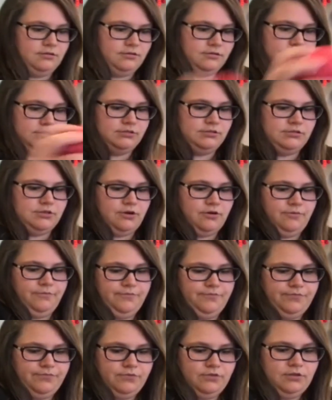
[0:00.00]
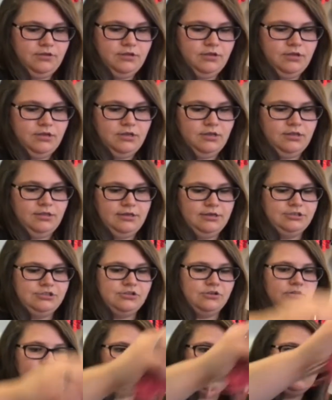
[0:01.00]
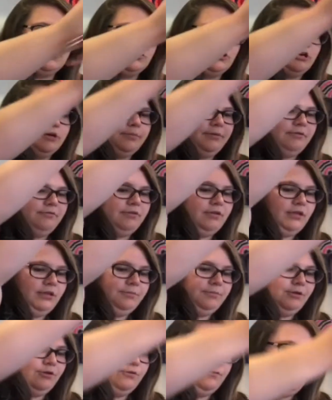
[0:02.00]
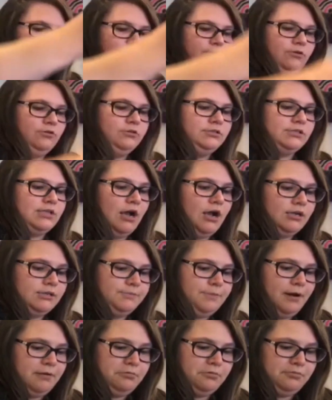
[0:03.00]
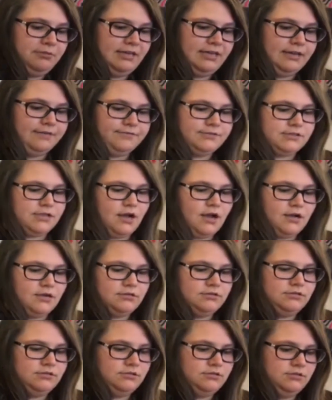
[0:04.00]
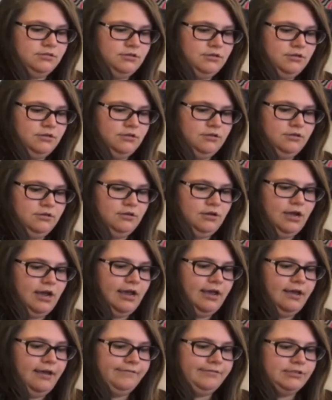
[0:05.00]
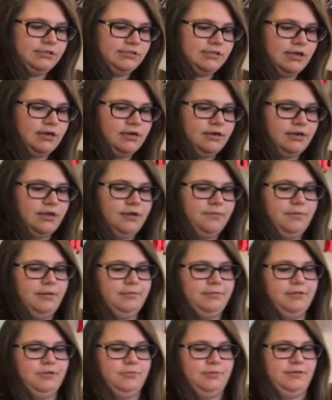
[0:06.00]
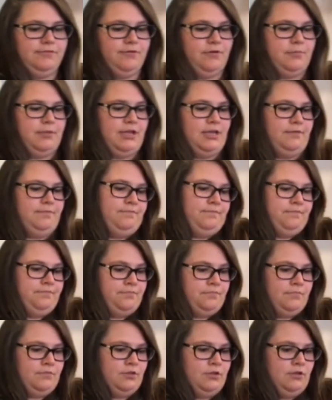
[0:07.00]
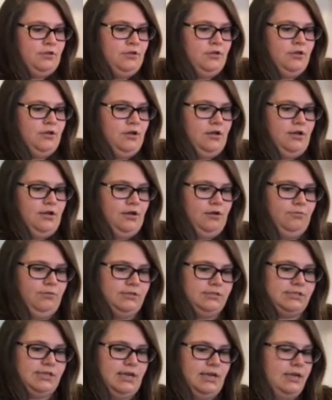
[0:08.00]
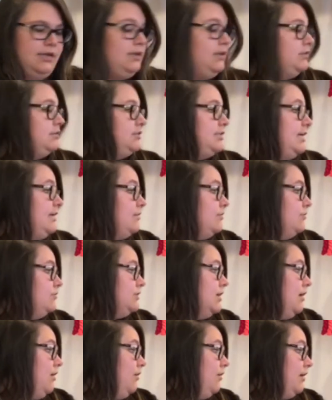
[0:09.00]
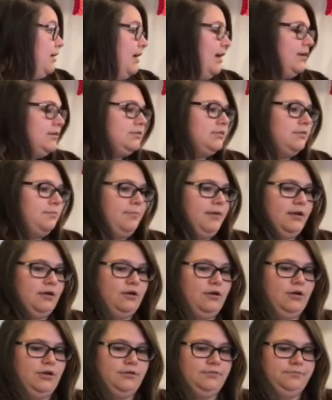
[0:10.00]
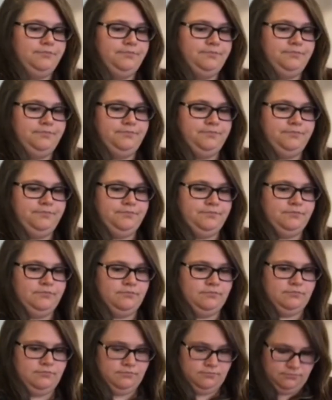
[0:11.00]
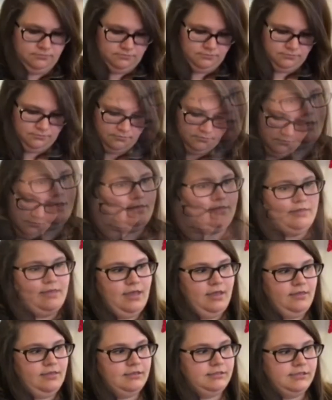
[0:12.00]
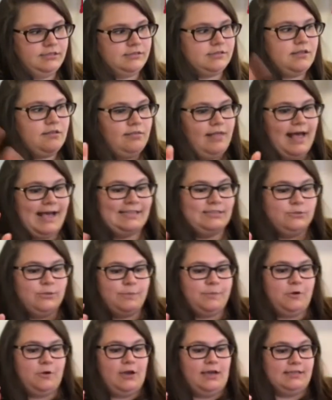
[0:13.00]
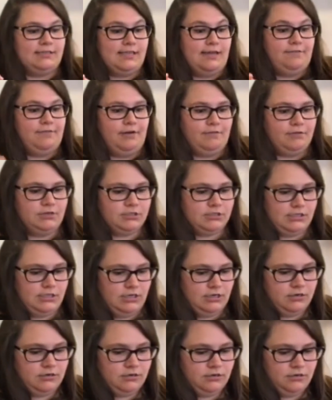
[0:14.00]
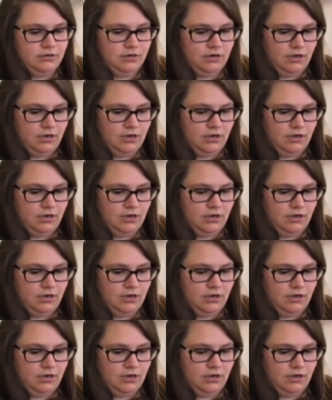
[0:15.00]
So there's those. Those are going to be really beautiful socks, probably gift socks. I haven't decided yet. Maybe they'll be for me once I take those out and cast them back on. And I think this is the last whip you guys have never seen.